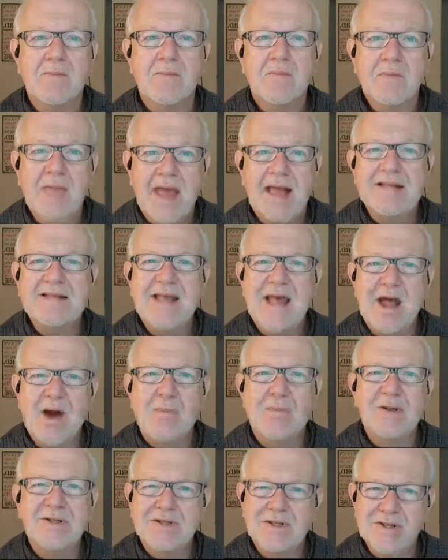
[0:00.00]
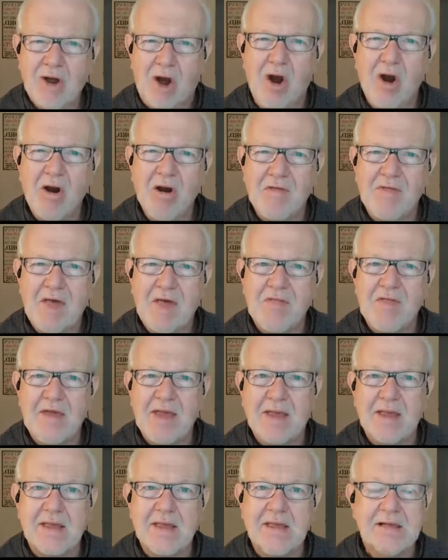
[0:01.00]
That's how bizarre that
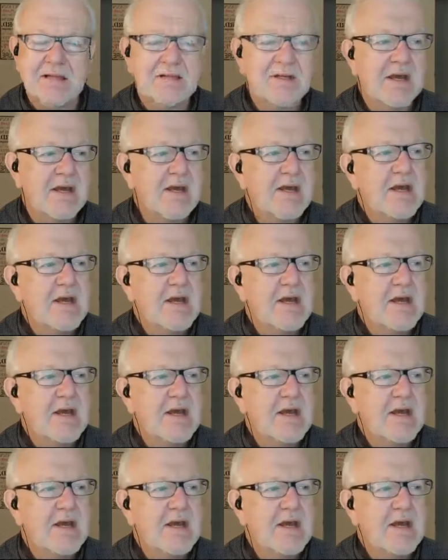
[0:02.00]
thing is.